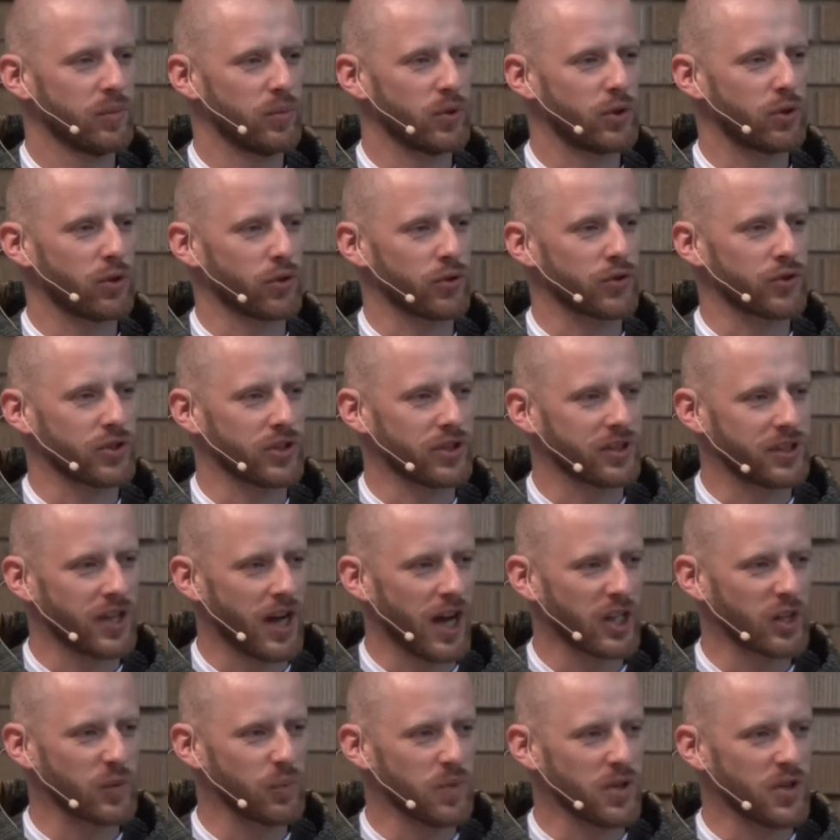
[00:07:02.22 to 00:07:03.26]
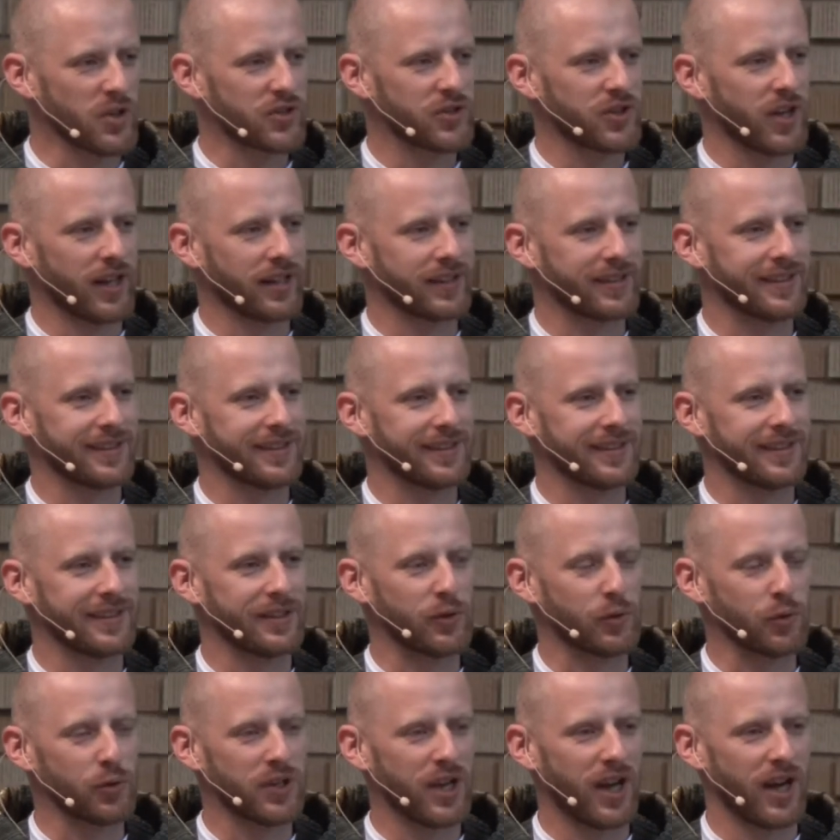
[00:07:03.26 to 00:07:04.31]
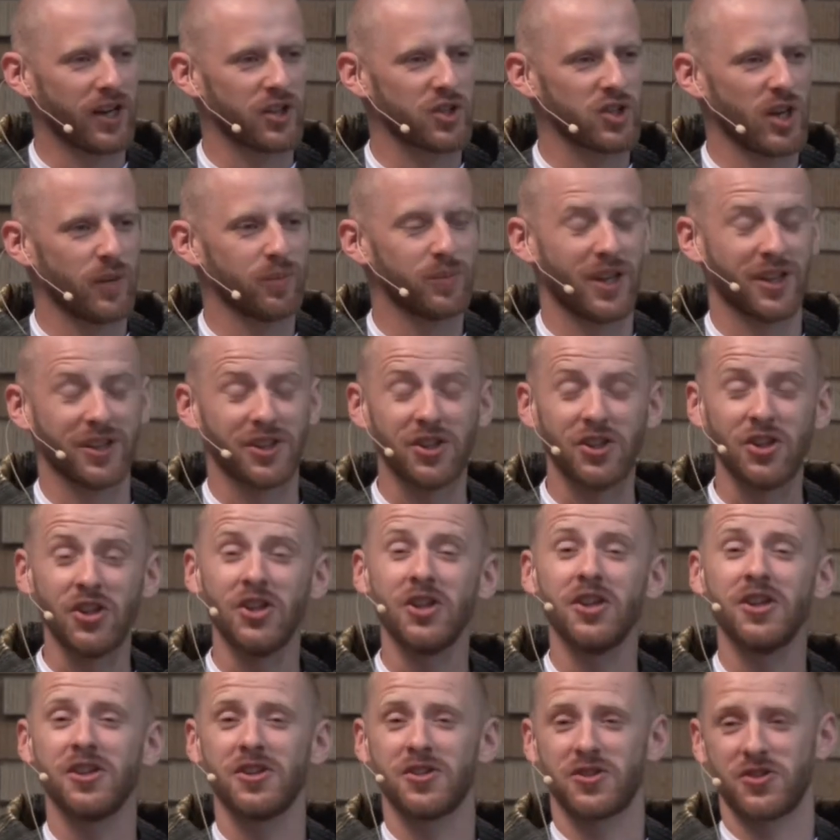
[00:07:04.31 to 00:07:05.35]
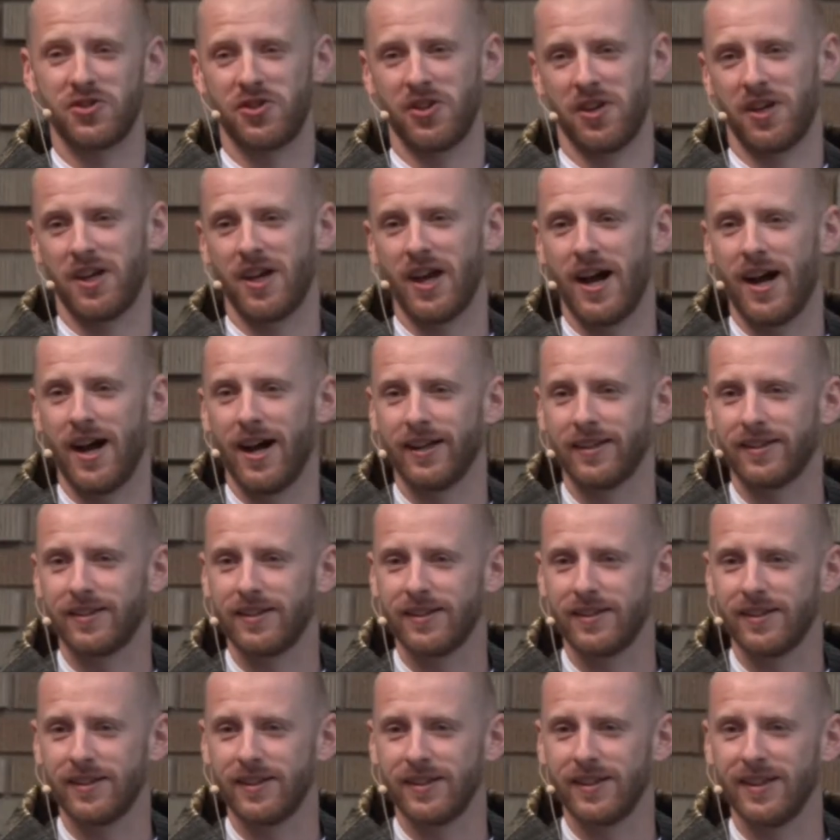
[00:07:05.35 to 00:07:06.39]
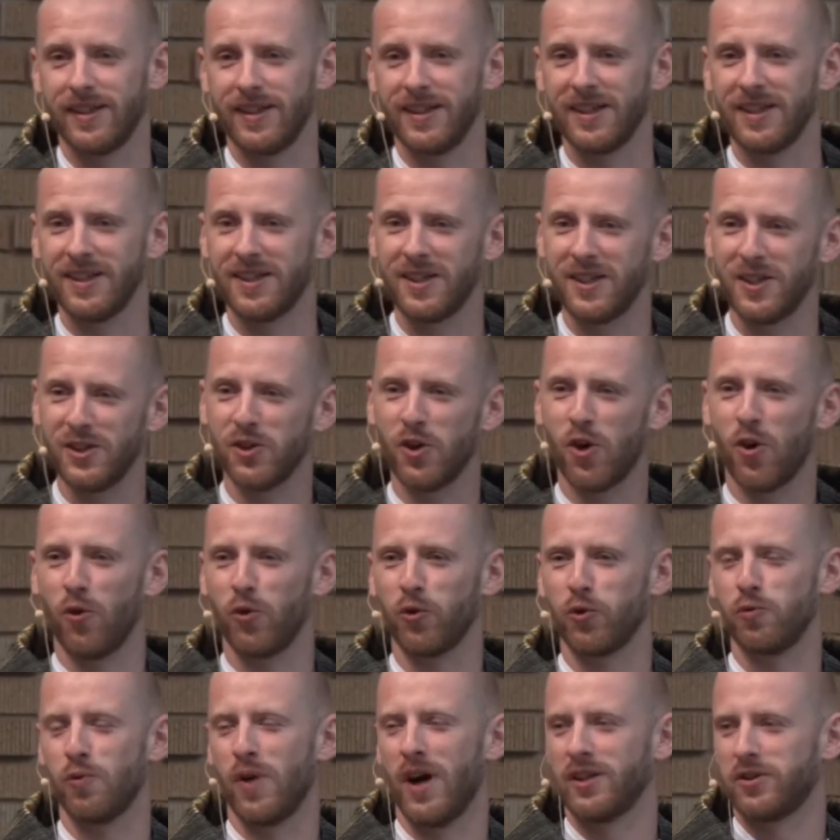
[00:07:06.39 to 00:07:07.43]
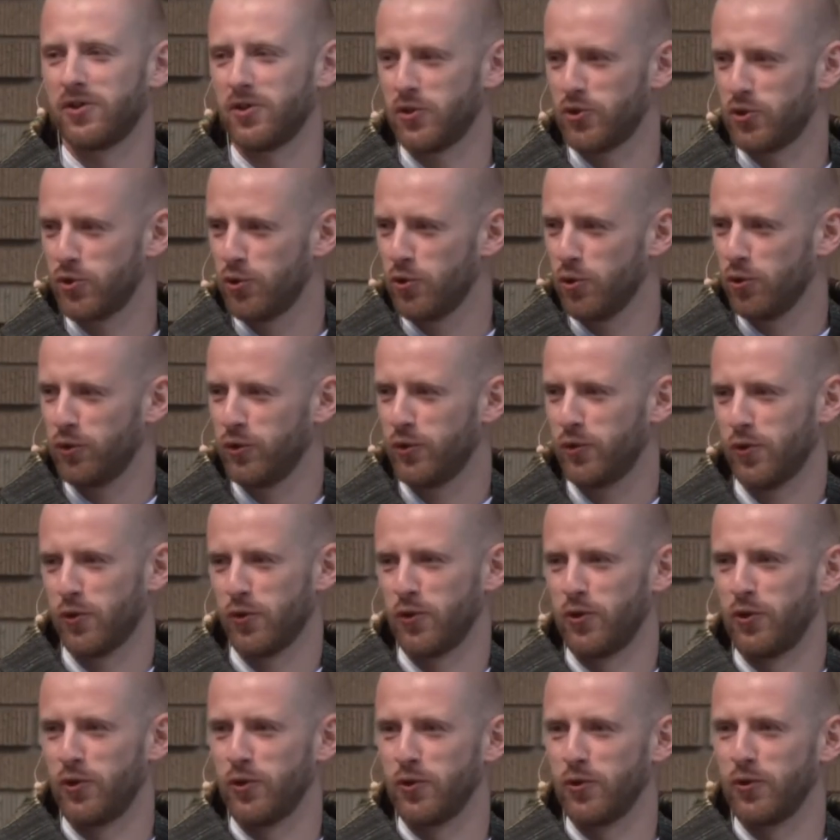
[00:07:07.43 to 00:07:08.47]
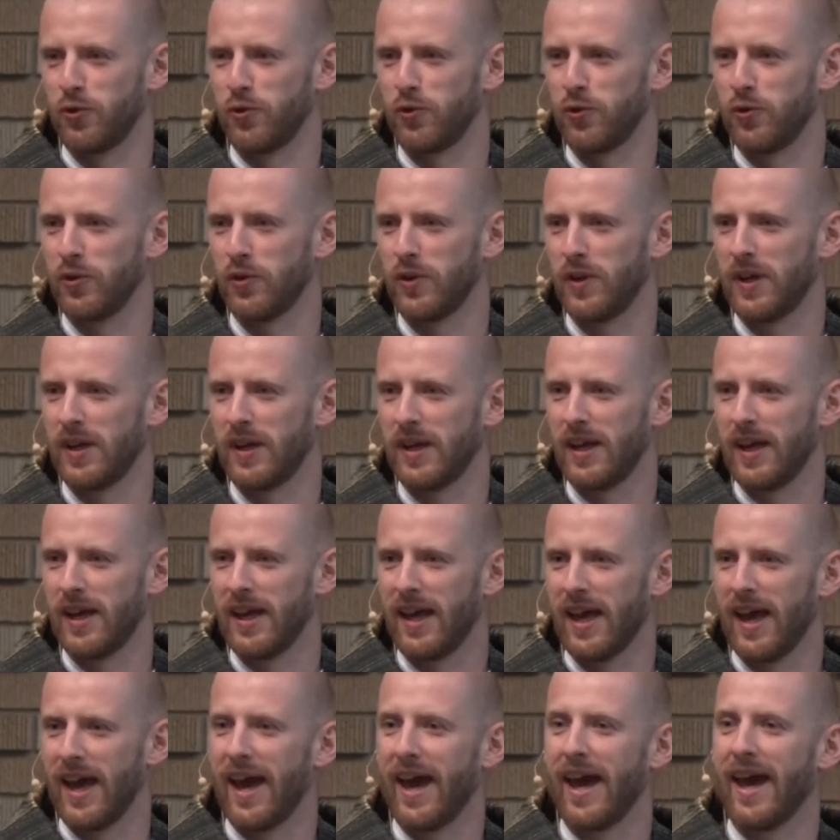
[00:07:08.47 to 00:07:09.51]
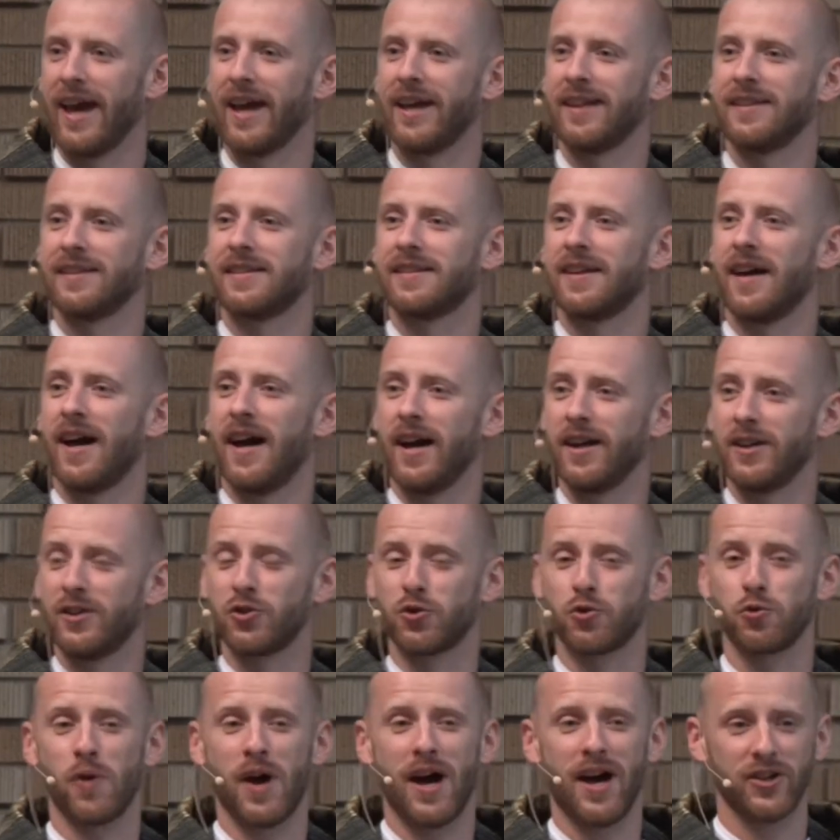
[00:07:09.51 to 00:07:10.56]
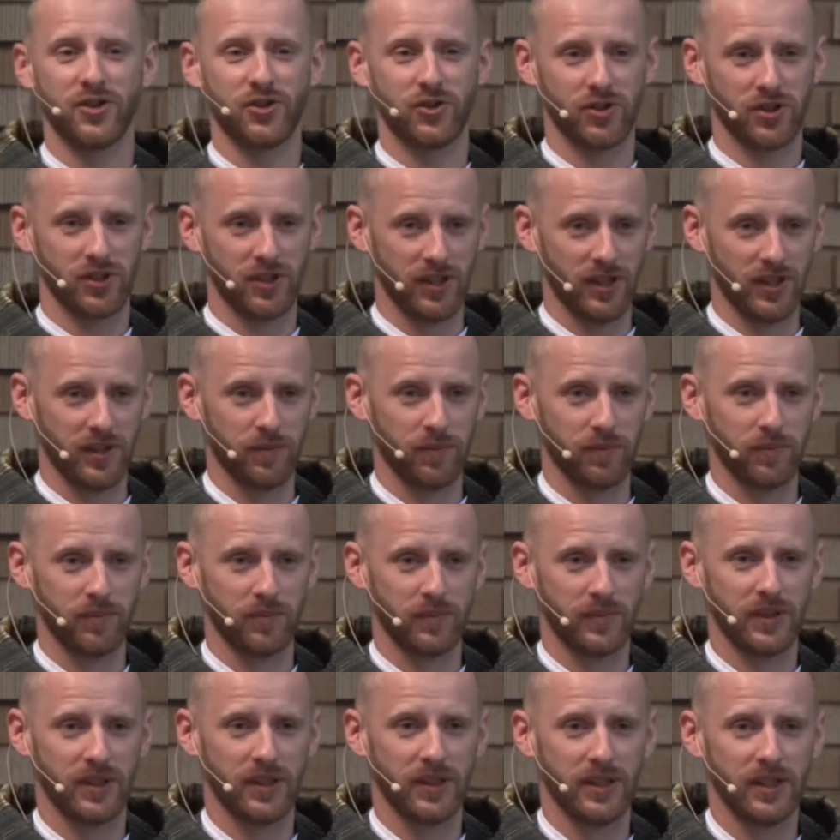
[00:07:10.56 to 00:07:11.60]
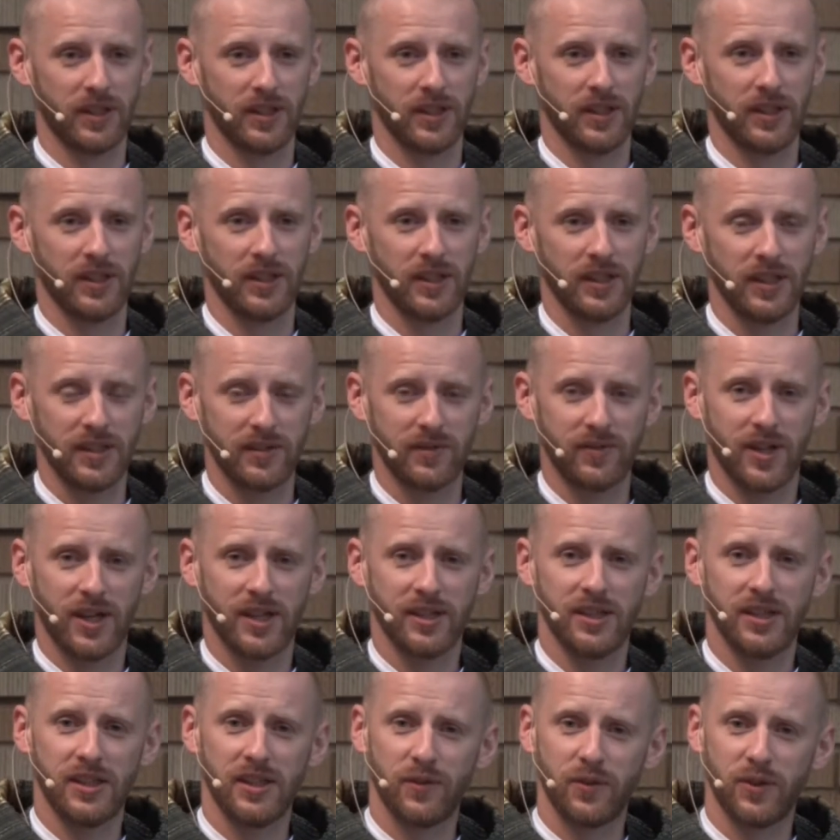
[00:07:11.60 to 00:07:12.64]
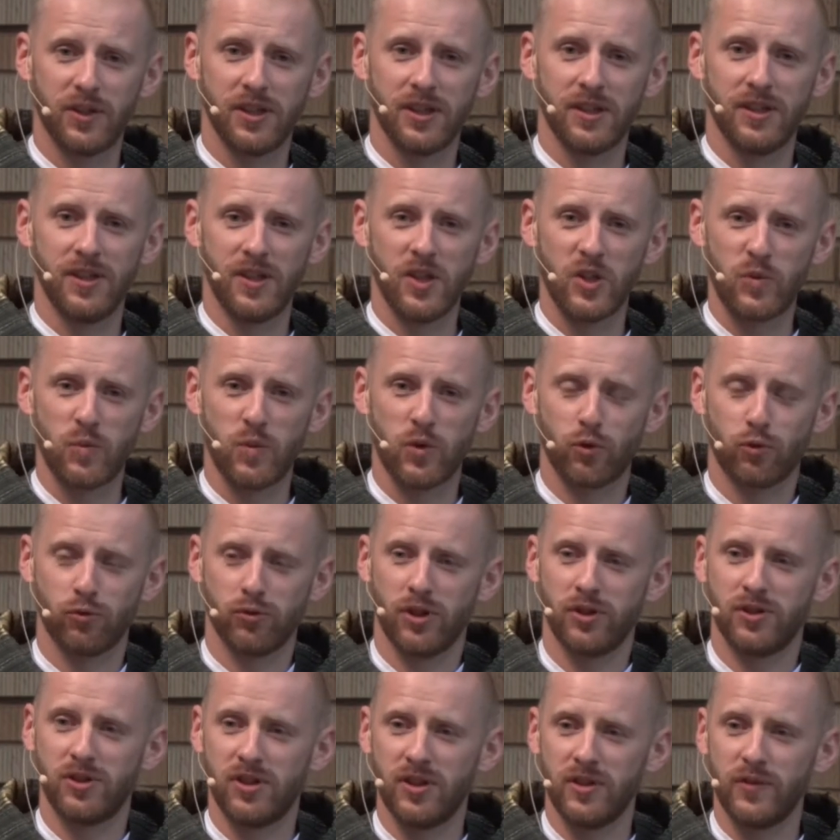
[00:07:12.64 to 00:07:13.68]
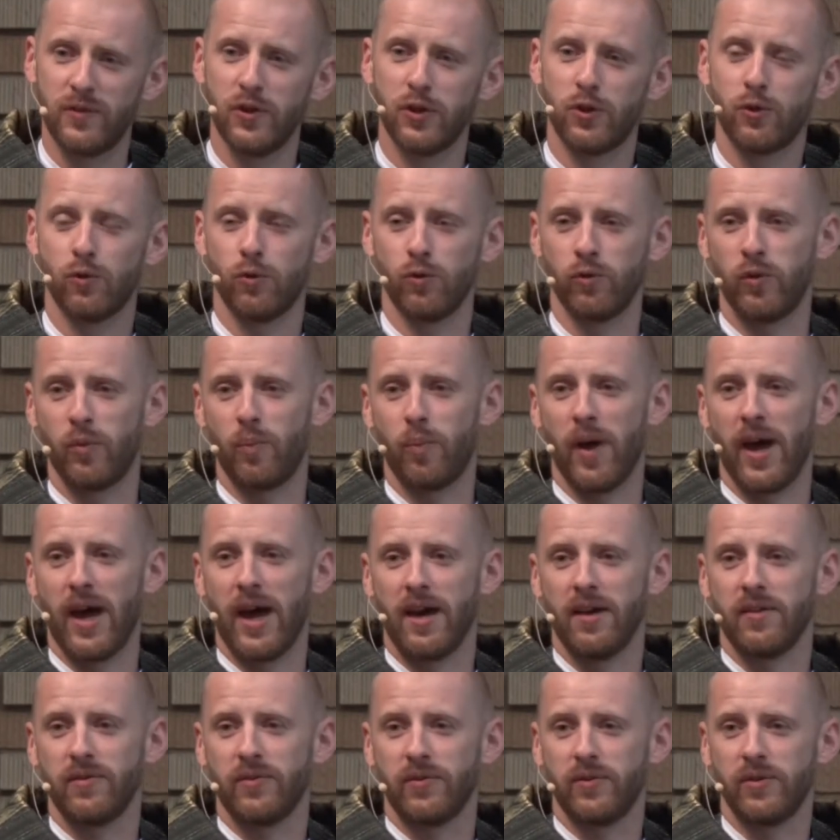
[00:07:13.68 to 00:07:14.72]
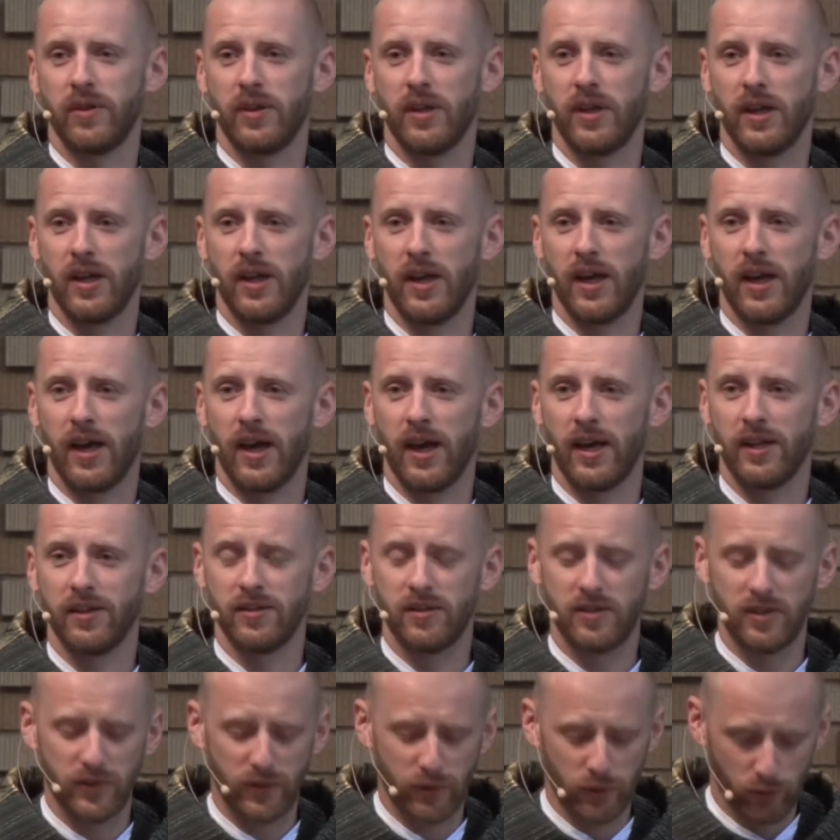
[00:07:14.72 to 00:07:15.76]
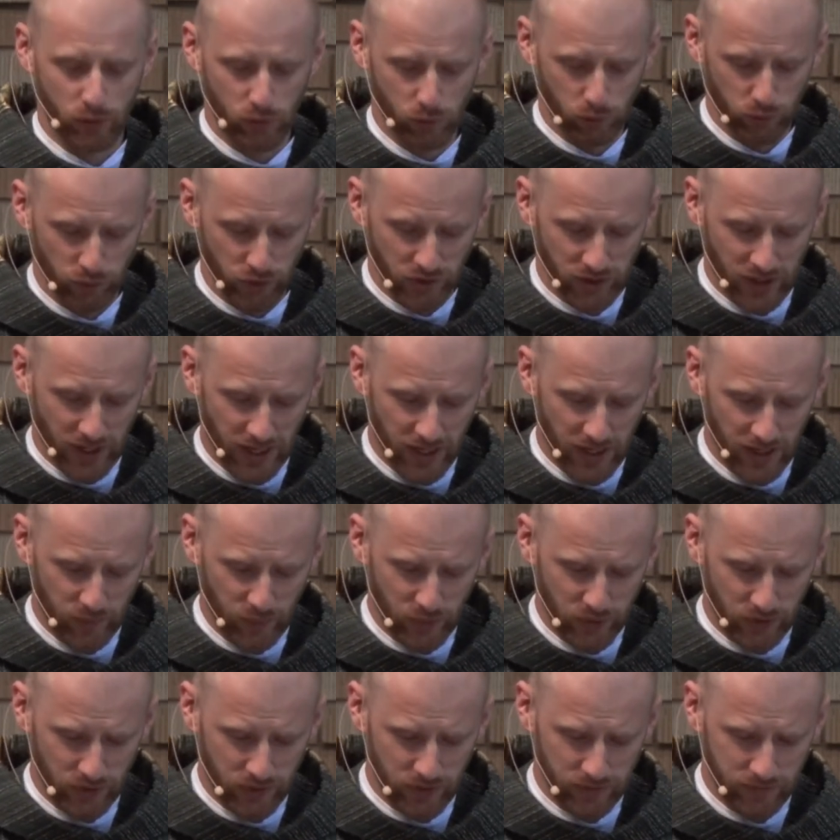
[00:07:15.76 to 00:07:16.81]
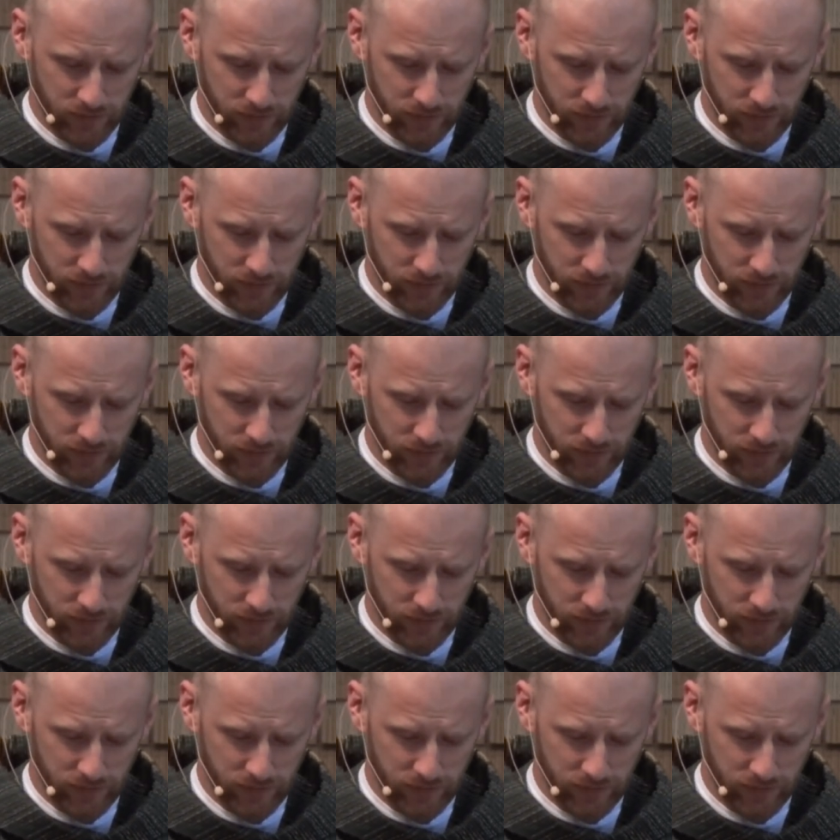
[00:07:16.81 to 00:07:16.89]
Because that means that we accept that He is the God. He knows what is good for you. And I trust Him, even if He leads me to the difficult path and difficult steps.